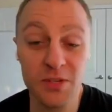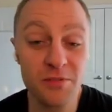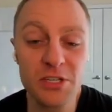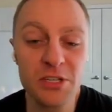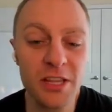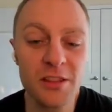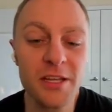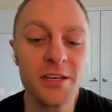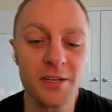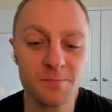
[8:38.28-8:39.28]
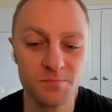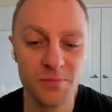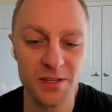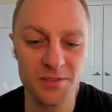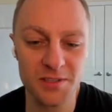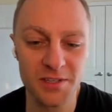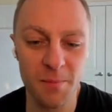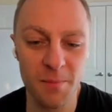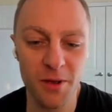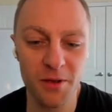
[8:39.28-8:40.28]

even like Lincoln as an example.